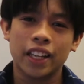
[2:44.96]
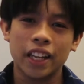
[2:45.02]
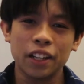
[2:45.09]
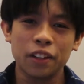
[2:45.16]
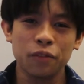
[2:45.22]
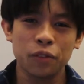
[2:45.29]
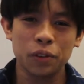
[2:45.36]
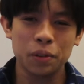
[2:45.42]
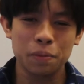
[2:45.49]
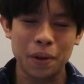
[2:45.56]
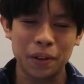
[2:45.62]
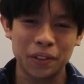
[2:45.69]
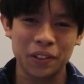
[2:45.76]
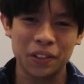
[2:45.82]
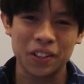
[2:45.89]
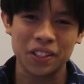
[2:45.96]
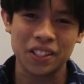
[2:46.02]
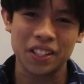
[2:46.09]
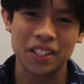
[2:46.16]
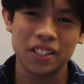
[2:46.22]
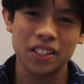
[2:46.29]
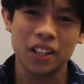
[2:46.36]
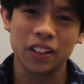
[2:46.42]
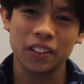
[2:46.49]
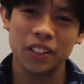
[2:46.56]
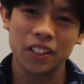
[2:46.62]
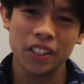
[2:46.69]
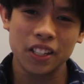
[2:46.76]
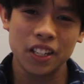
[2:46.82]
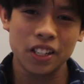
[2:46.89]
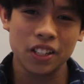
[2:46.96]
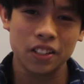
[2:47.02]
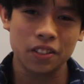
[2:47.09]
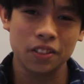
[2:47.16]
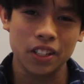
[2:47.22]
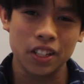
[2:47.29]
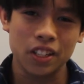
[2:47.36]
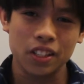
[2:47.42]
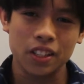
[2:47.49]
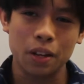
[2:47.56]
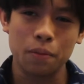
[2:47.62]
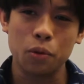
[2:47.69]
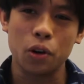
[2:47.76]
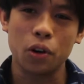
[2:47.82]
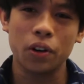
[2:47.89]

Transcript: Get informed about the courses, talk to the teachers who teach them,